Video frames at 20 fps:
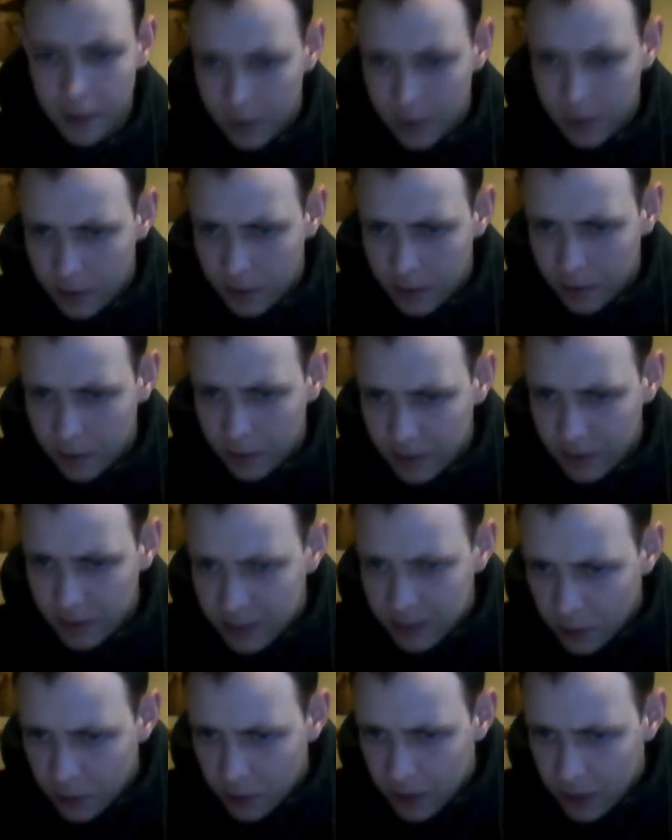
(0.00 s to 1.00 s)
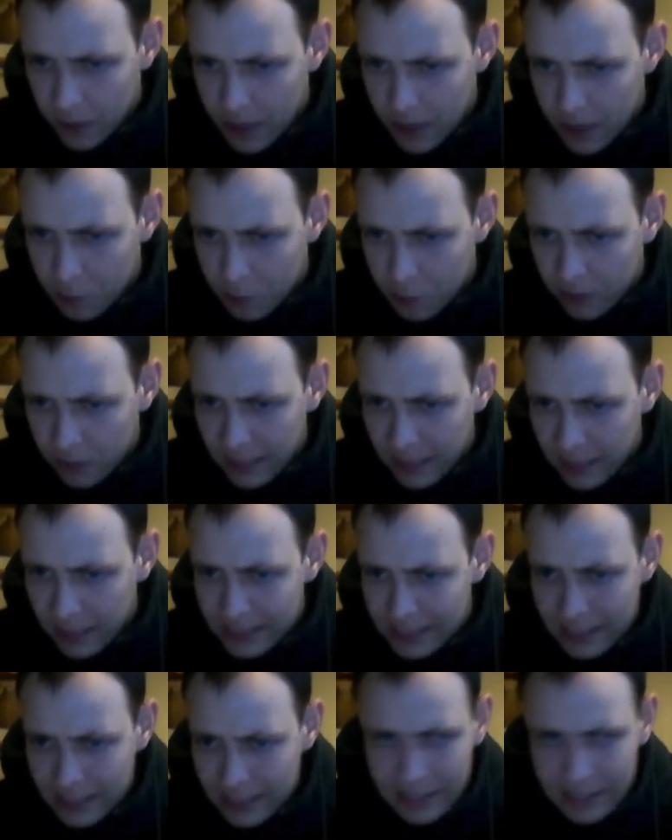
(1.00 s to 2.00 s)
down the list now. April
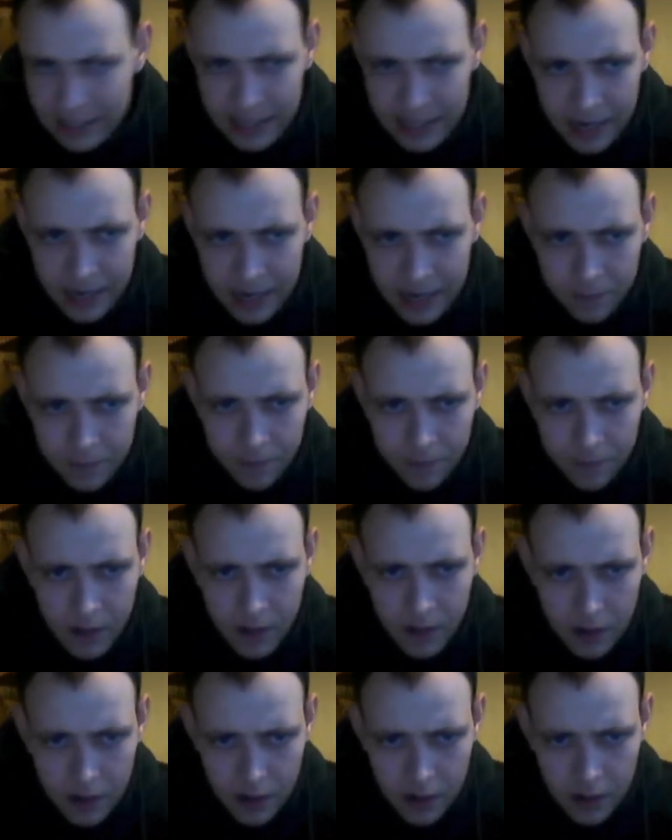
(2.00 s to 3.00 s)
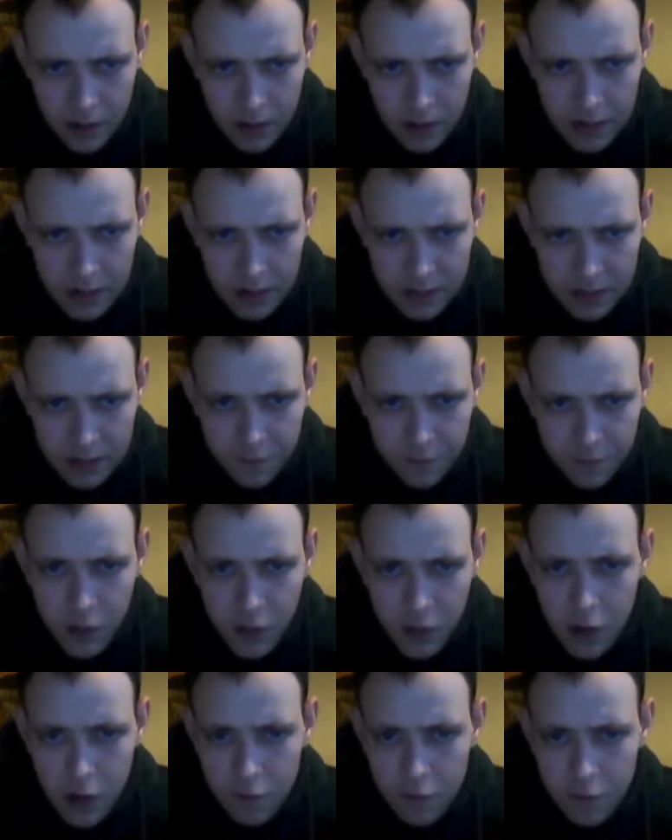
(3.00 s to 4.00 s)
1998 is the
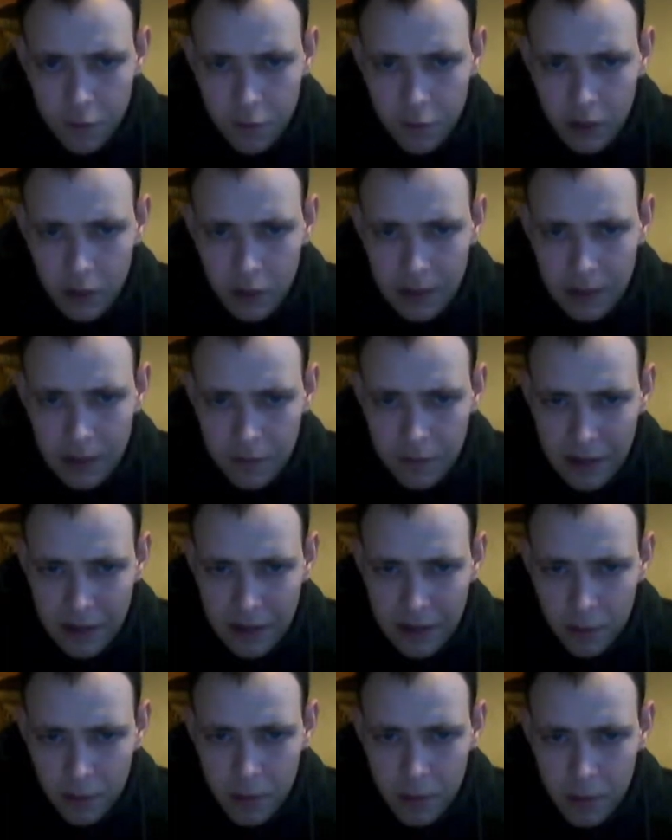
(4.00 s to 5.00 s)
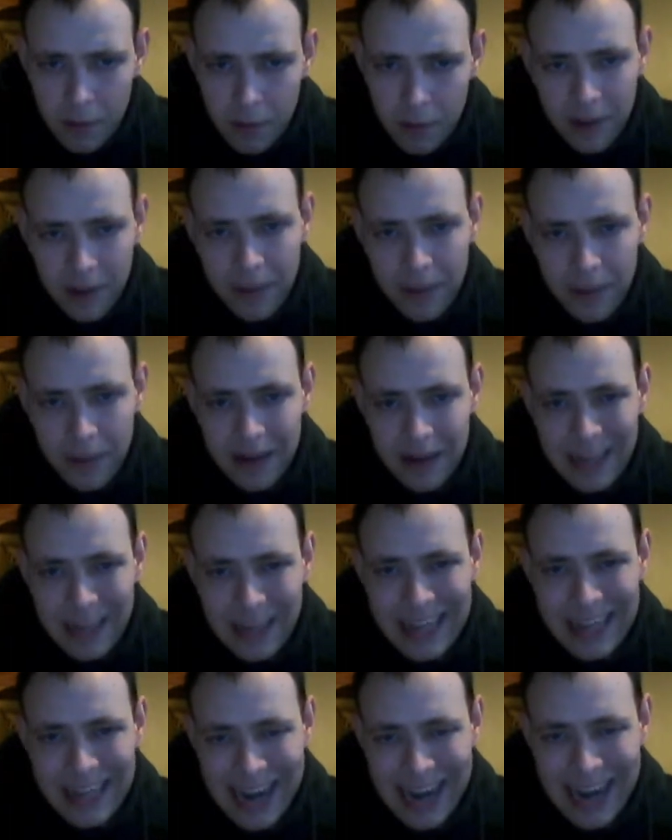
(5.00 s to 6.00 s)
third full-length album by the band
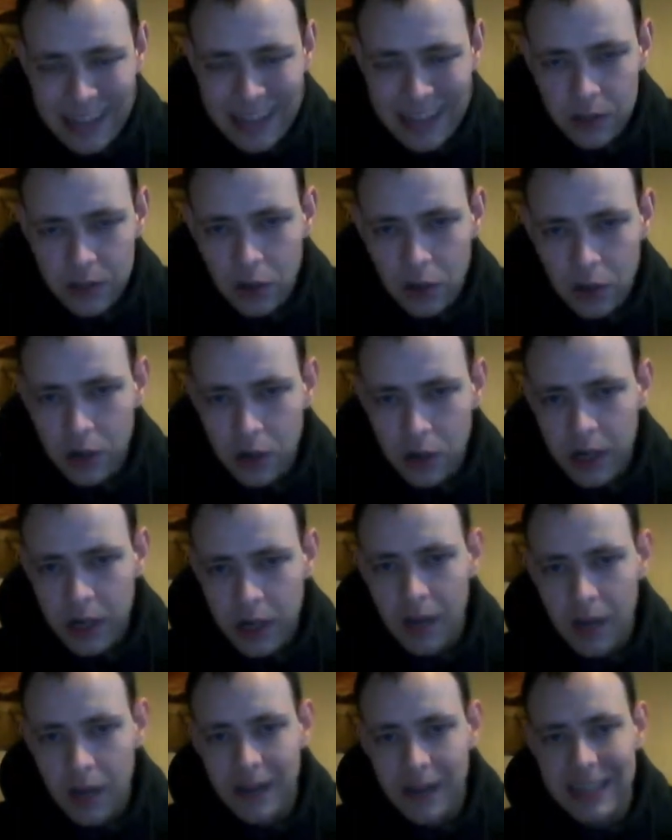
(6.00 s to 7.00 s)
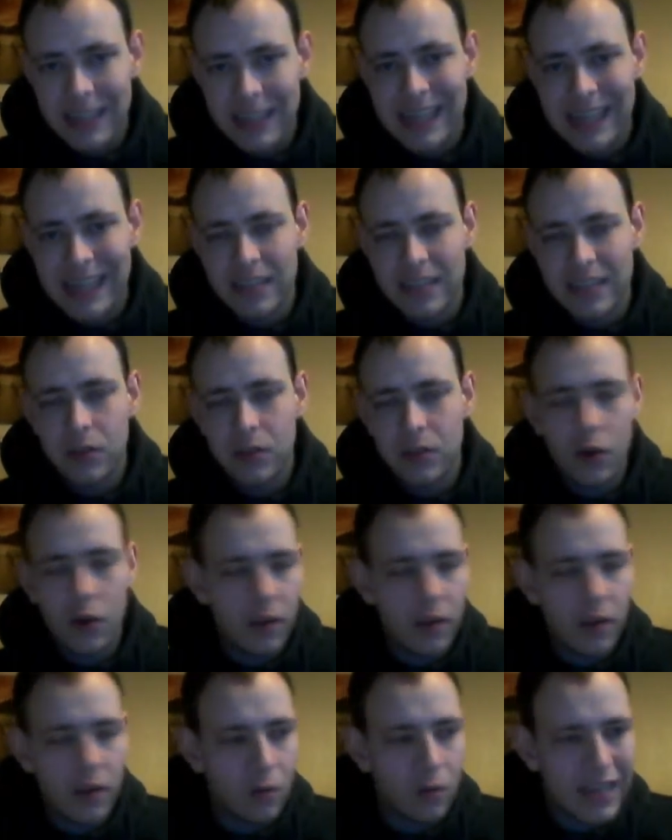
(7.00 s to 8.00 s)
Katatonia, and that is
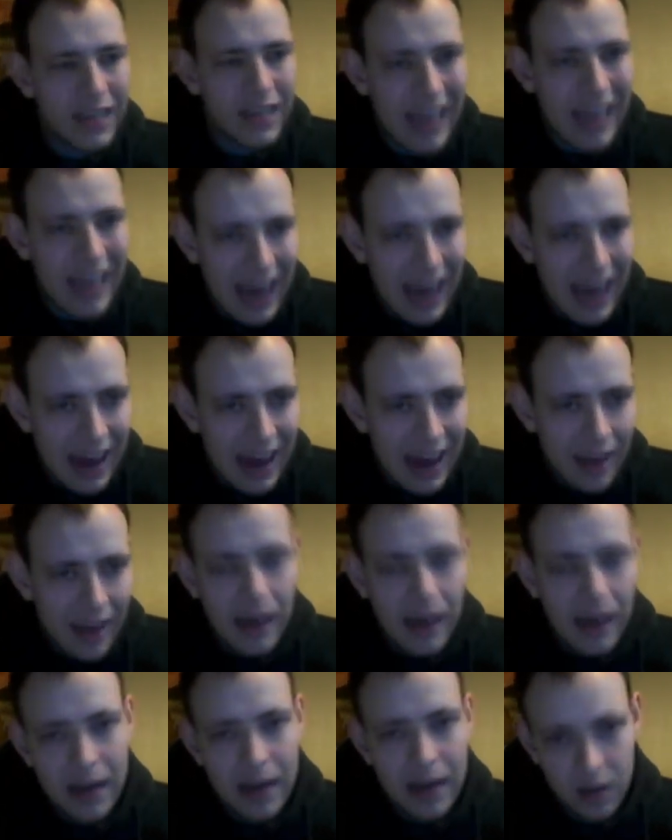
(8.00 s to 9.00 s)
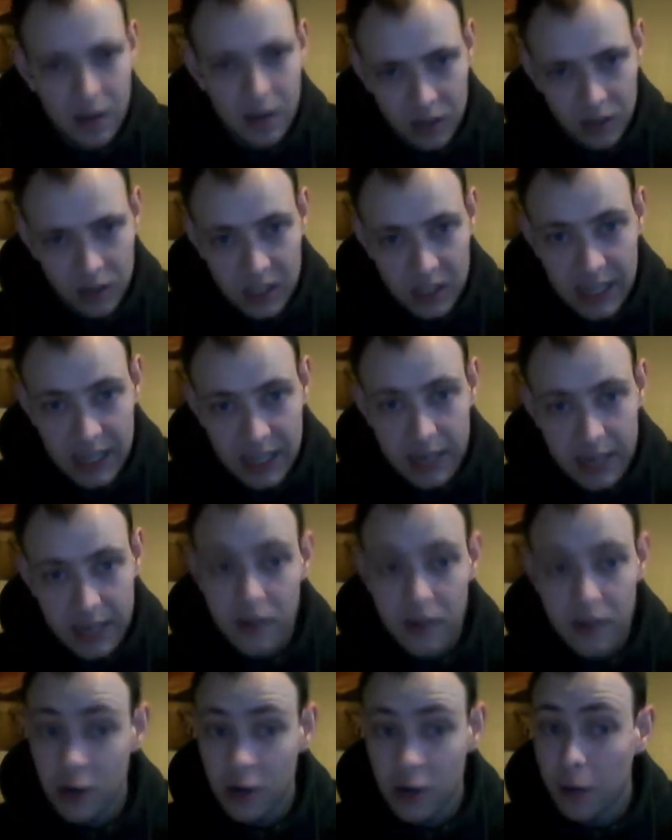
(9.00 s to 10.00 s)
Katatonia with a K and not a C,
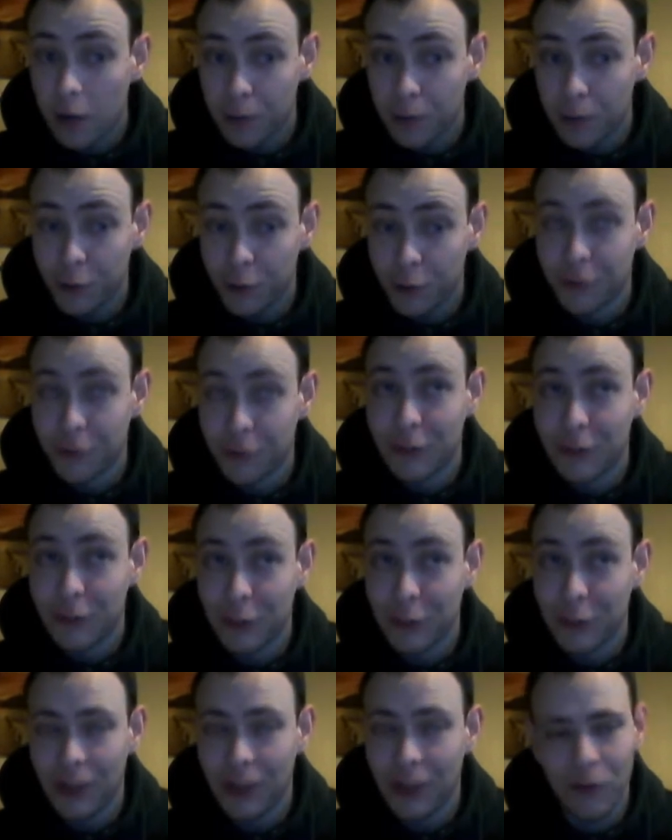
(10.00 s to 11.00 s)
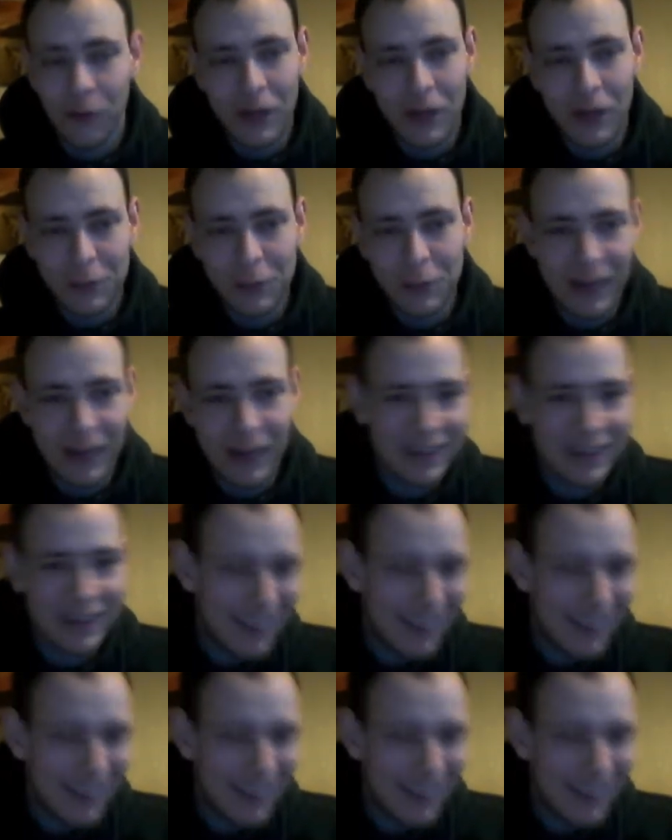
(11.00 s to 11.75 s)
not Mulder and Scully, the Welsh band.